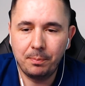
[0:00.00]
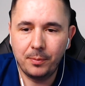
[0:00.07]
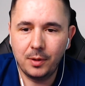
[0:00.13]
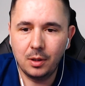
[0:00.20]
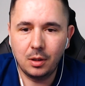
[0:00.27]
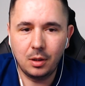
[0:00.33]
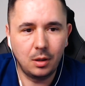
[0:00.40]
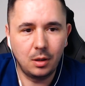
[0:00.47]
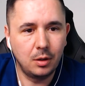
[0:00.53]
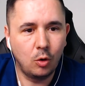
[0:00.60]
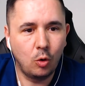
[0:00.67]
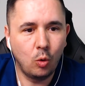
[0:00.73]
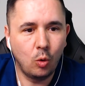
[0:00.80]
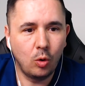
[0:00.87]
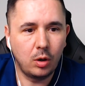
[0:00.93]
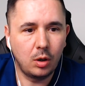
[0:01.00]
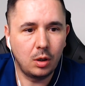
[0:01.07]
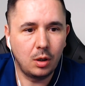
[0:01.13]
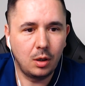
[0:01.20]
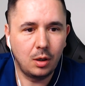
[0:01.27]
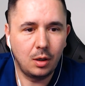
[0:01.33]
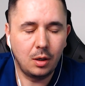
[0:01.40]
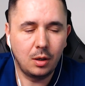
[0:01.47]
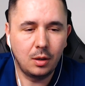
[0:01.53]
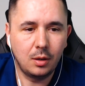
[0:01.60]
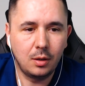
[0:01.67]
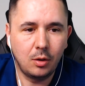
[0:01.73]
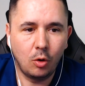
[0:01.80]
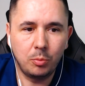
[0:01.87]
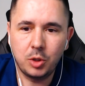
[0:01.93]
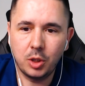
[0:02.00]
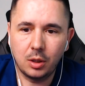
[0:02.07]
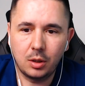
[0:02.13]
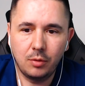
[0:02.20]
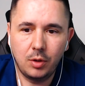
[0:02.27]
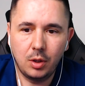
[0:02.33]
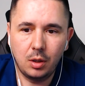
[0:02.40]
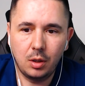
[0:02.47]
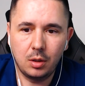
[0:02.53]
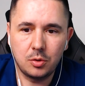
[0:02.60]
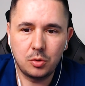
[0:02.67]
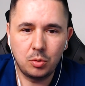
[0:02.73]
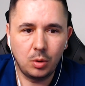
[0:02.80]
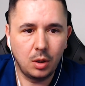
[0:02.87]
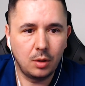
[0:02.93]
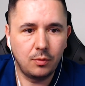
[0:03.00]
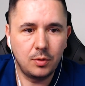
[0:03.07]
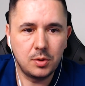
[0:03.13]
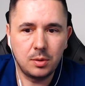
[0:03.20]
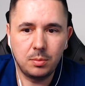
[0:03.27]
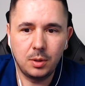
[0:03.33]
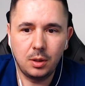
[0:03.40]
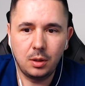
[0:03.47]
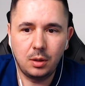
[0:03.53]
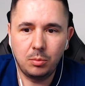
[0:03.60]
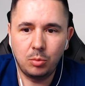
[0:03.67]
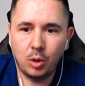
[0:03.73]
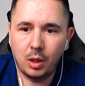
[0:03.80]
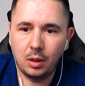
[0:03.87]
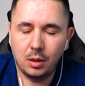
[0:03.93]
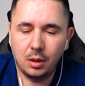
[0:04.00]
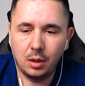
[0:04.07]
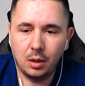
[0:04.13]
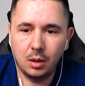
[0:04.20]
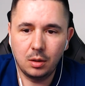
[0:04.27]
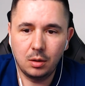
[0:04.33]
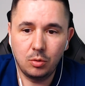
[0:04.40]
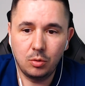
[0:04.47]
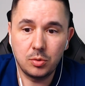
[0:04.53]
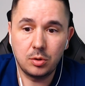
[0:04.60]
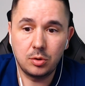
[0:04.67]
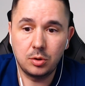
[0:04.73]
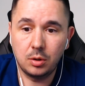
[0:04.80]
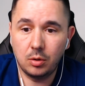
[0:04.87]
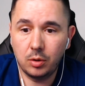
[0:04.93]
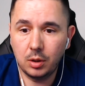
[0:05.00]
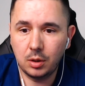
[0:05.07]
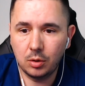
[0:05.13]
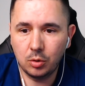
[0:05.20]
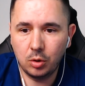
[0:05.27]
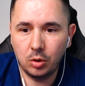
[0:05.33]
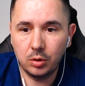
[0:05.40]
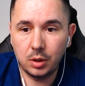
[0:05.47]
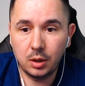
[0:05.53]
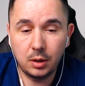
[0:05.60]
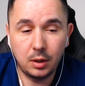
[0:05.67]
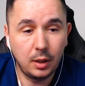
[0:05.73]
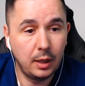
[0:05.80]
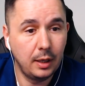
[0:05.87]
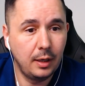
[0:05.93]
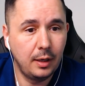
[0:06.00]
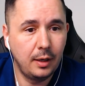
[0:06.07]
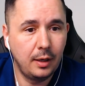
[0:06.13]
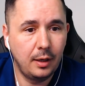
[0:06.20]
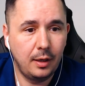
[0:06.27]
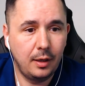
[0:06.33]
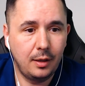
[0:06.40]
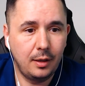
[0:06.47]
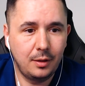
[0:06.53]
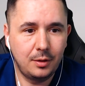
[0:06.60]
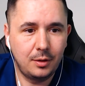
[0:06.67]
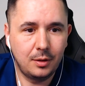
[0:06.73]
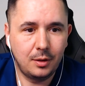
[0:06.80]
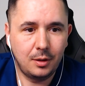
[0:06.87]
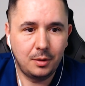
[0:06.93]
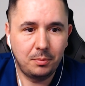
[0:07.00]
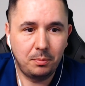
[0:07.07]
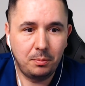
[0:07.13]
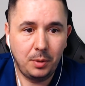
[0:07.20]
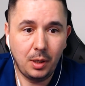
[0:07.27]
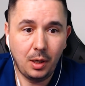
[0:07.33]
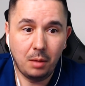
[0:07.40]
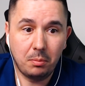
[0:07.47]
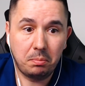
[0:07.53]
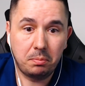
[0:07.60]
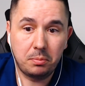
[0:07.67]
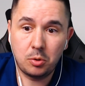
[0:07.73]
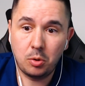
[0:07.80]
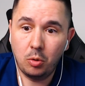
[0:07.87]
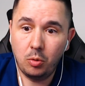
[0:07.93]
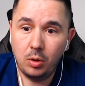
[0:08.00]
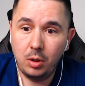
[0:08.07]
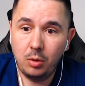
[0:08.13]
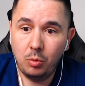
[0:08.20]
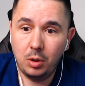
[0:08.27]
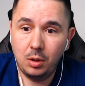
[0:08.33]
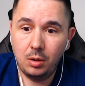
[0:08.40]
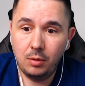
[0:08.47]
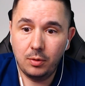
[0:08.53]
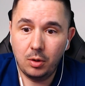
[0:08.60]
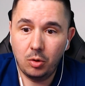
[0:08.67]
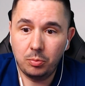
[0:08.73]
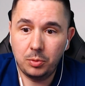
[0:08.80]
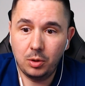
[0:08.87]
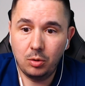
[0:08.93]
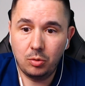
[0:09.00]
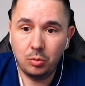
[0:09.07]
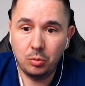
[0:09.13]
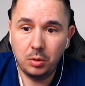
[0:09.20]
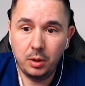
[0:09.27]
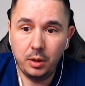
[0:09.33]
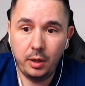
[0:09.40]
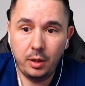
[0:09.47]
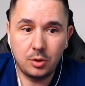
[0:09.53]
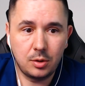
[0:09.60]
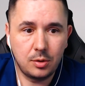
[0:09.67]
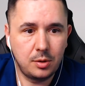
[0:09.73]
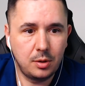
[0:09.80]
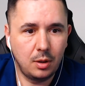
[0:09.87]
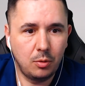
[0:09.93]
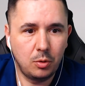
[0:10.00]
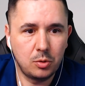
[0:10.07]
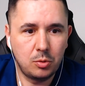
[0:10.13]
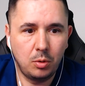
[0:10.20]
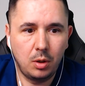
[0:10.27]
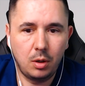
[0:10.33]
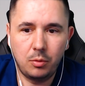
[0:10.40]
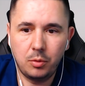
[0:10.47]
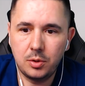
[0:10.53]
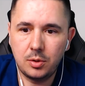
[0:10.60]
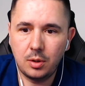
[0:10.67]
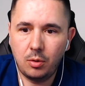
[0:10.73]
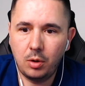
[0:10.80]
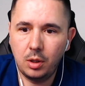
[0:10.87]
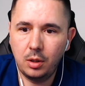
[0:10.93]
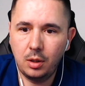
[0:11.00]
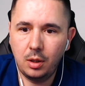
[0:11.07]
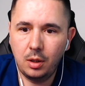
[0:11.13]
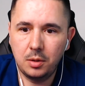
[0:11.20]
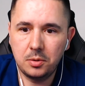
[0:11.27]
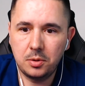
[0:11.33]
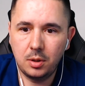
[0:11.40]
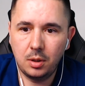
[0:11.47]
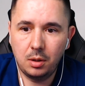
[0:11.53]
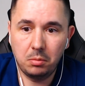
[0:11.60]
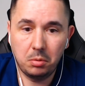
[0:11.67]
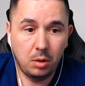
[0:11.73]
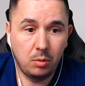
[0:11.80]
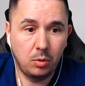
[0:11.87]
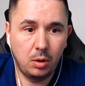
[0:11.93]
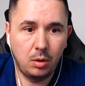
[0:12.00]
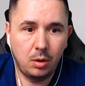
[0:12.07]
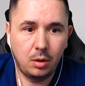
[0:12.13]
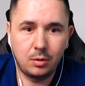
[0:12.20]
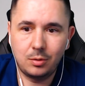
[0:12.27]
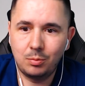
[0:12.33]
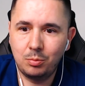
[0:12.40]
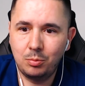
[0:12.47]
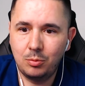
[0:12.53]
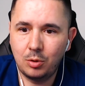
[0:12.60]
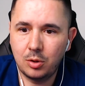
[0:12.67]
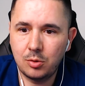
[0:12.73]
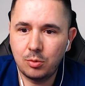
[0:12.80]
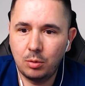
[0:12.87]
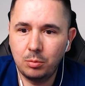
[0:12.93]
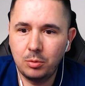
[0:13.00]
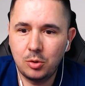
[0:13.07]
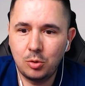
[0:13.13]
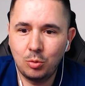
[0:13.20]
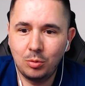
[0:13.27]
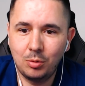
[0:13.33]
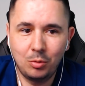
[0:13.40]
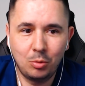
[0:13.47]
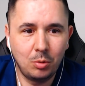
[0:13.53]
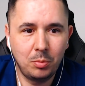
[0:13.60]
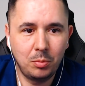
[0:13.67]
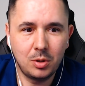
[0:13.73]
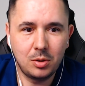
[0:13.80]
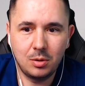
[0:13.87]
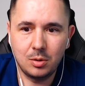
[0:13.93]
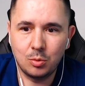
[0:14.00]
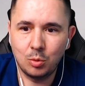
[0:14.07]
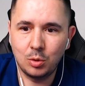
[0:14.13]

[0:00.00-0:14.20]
the core objective there is to get visibility, branding, and user-generated content. And slowly we developed into an agency. I was with Larissa one day and saying, hey, why not transform this into a business?